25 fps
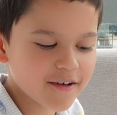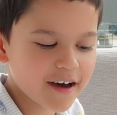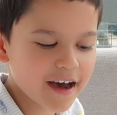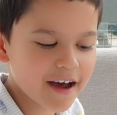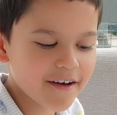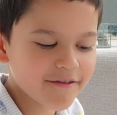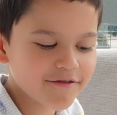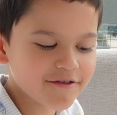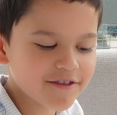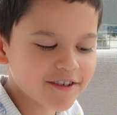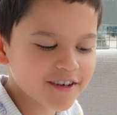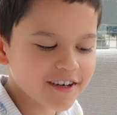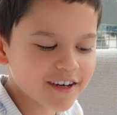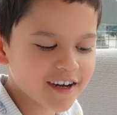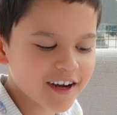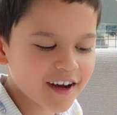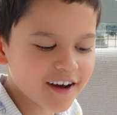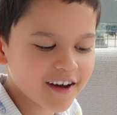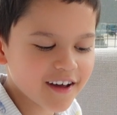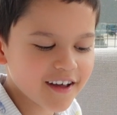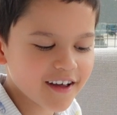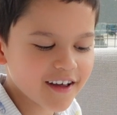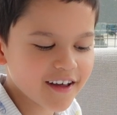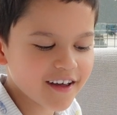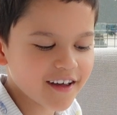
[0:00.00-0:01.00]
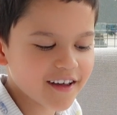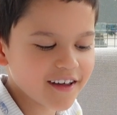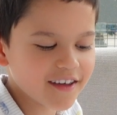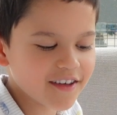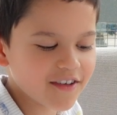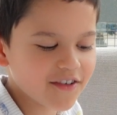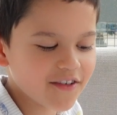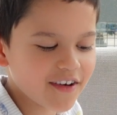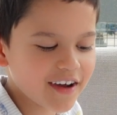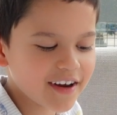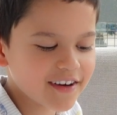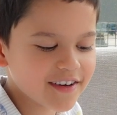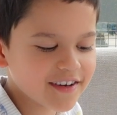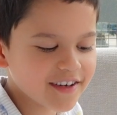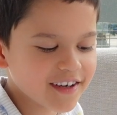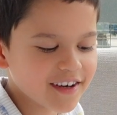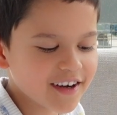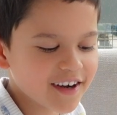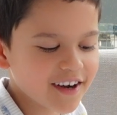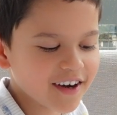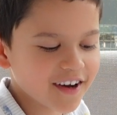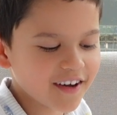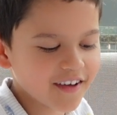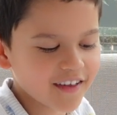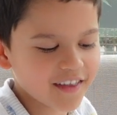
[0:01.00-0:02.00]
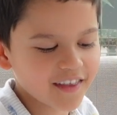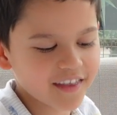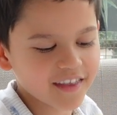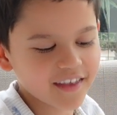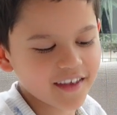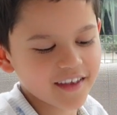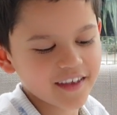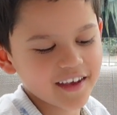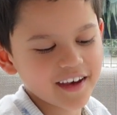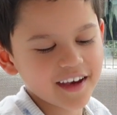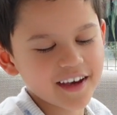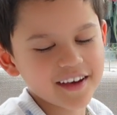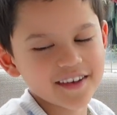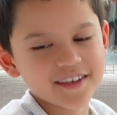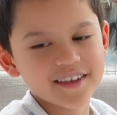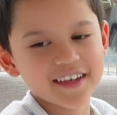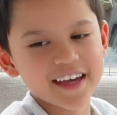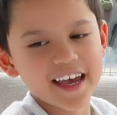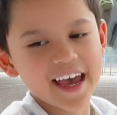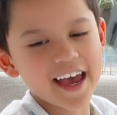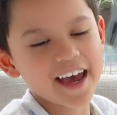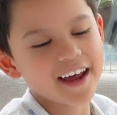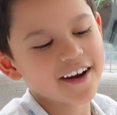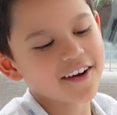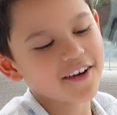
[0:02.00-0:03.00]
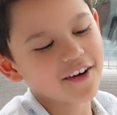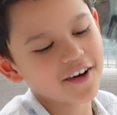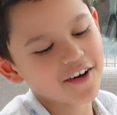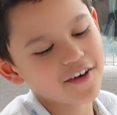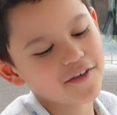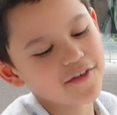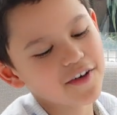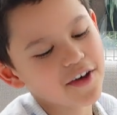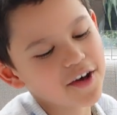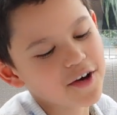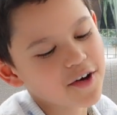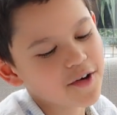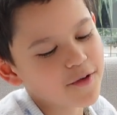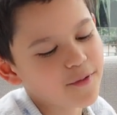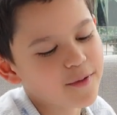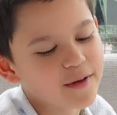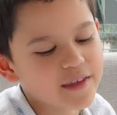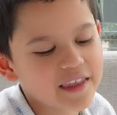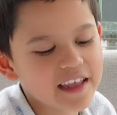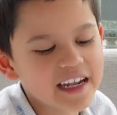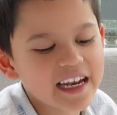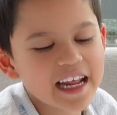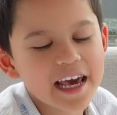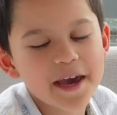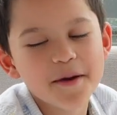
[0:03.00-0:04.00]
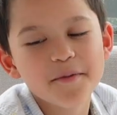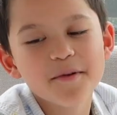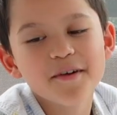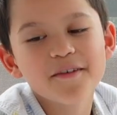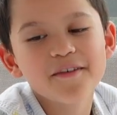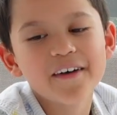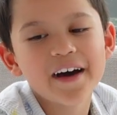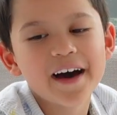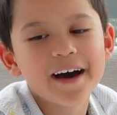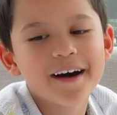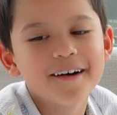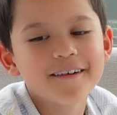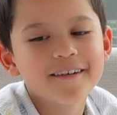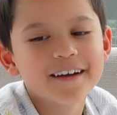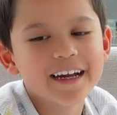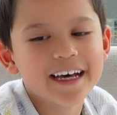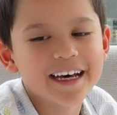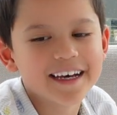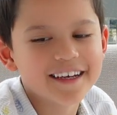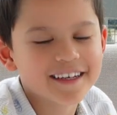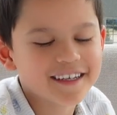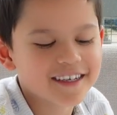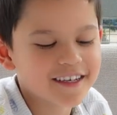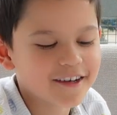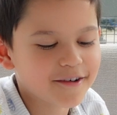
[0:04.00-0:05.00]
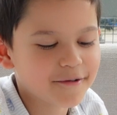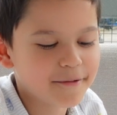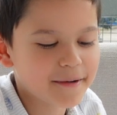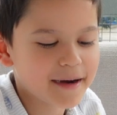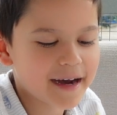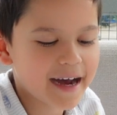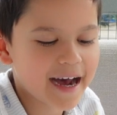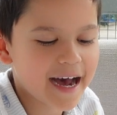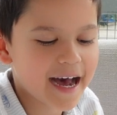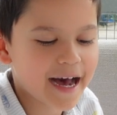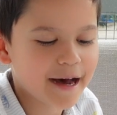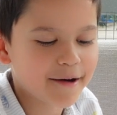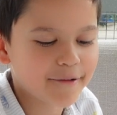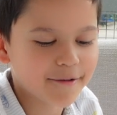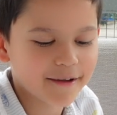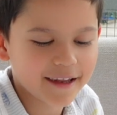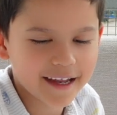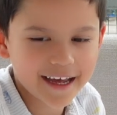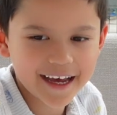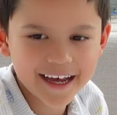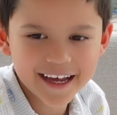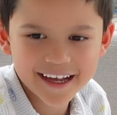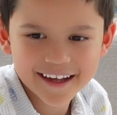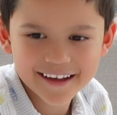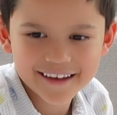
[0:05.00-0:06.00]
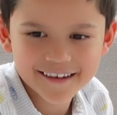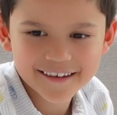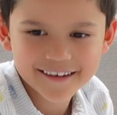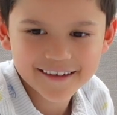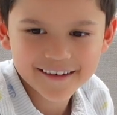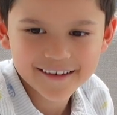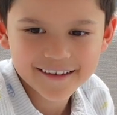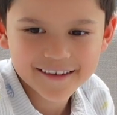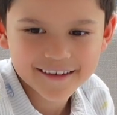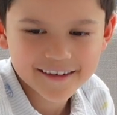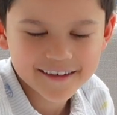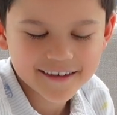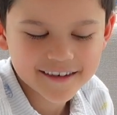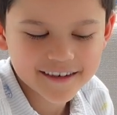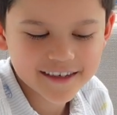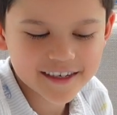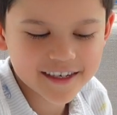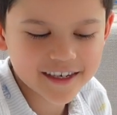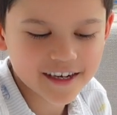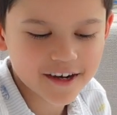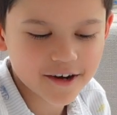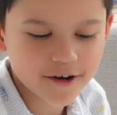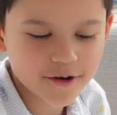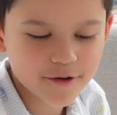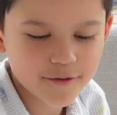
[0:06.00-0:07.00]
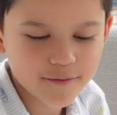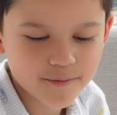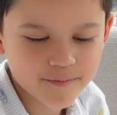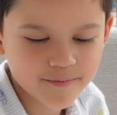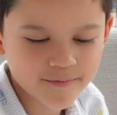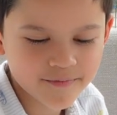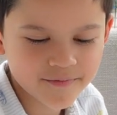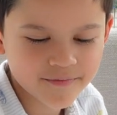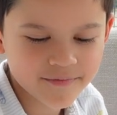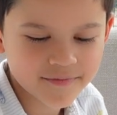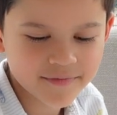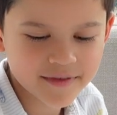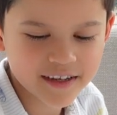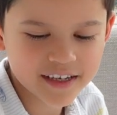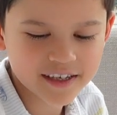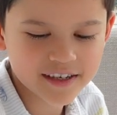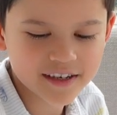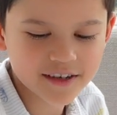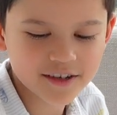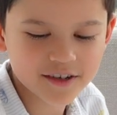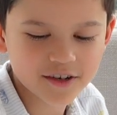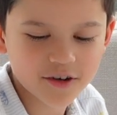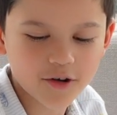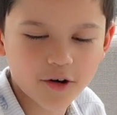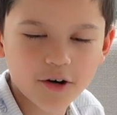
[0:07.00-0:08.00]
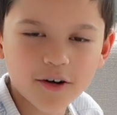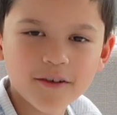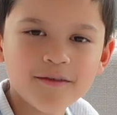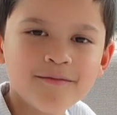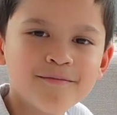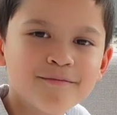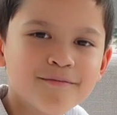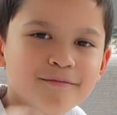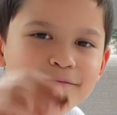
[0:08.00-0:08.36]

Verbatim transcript: have to cut you had to cut his head off with the name of Allah. So Allah. So this is gone.